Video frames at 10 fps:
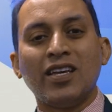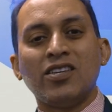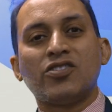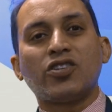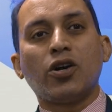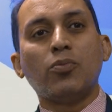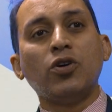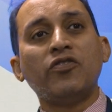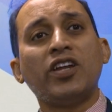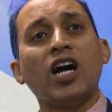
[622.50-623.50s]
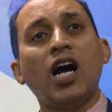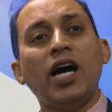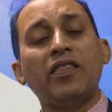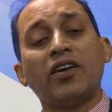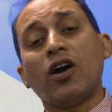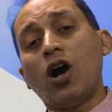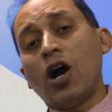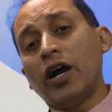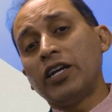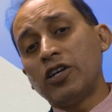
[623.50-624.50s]
So moving on, there
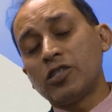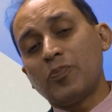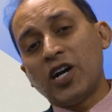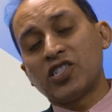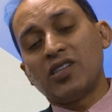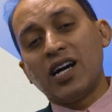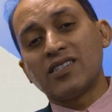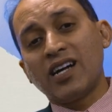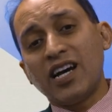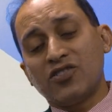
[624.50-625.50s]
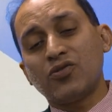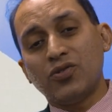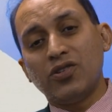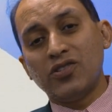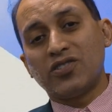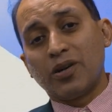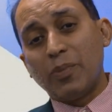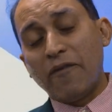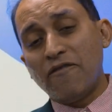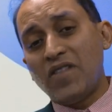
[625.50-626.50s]
are new specialized high schools. There are
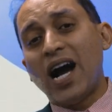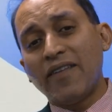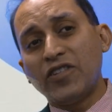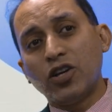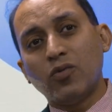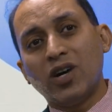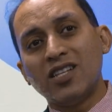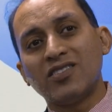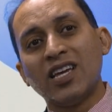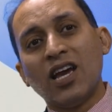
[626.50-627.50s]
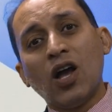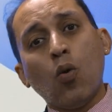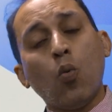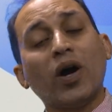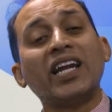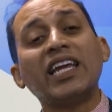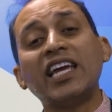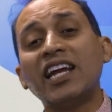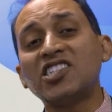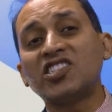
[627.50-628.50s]
about 5 new ones, one in
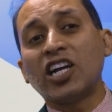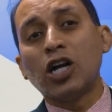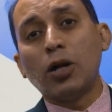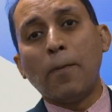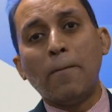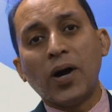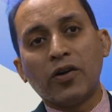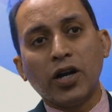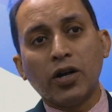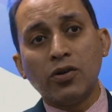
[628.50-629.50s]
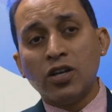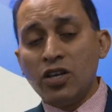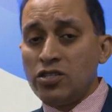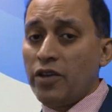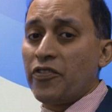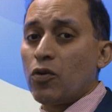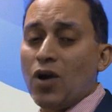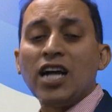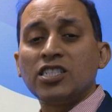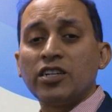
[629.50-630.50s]
each single borough. So if you're
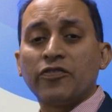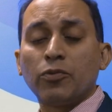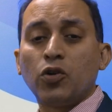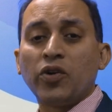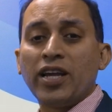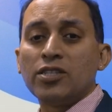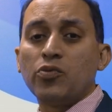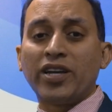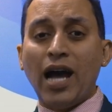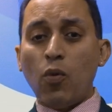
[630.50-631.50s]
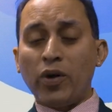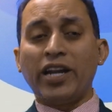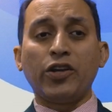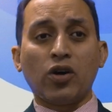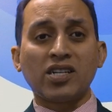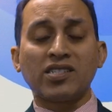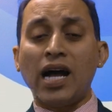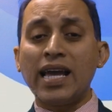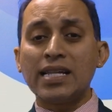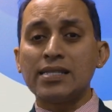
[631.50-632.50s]
watching from Queens, we got one at York
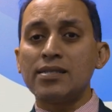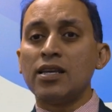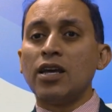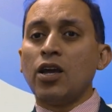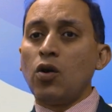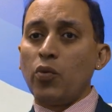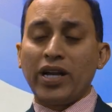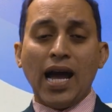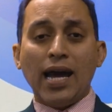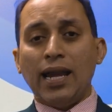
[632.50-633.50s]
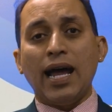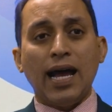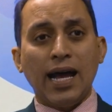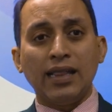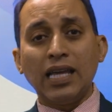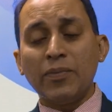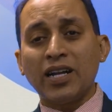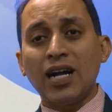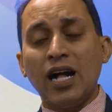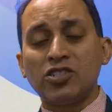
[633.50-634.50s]
Science. We got Lehman
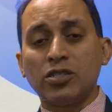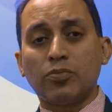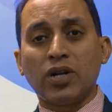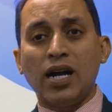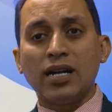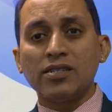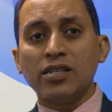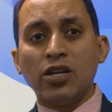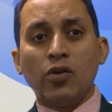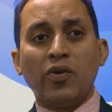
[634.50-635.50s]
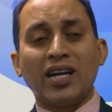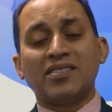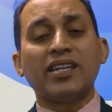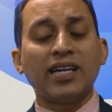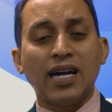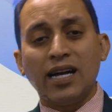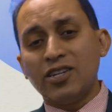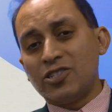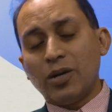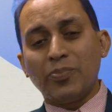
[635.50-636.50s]
College in the Bronx. We got City
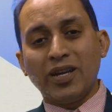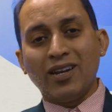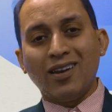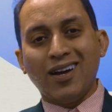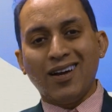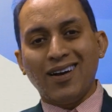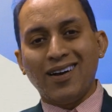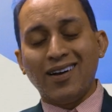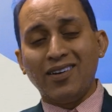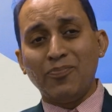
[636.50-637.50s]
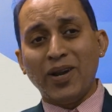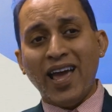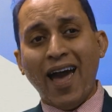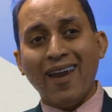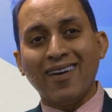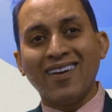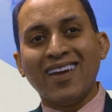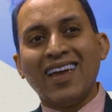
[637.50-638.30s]
College up in Manhattan.